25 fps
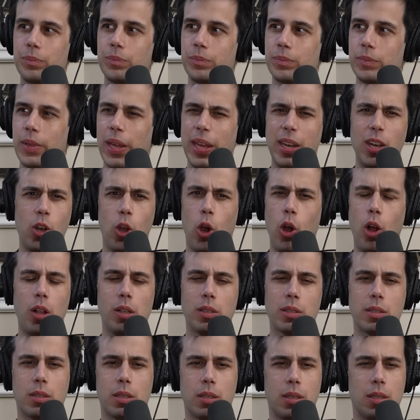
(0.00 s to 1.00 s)
sure. In
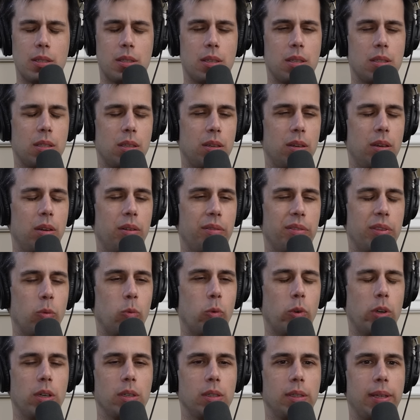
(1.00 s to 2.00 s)
all senses of the
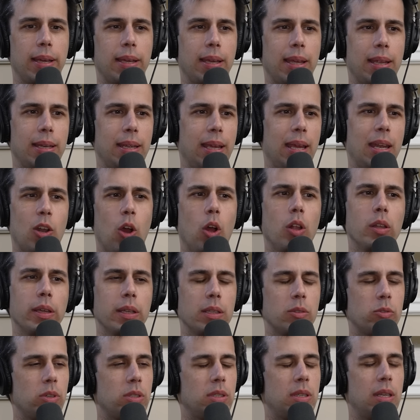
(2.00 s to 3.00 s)
word, like in, in all
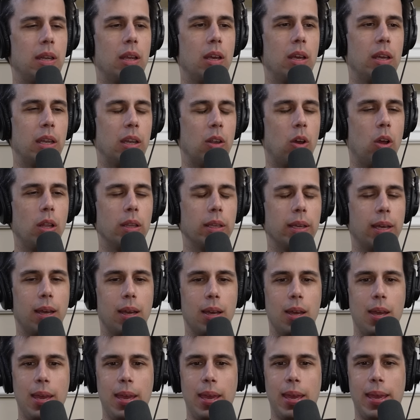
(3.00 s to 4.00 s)
interests, in, in all, uh,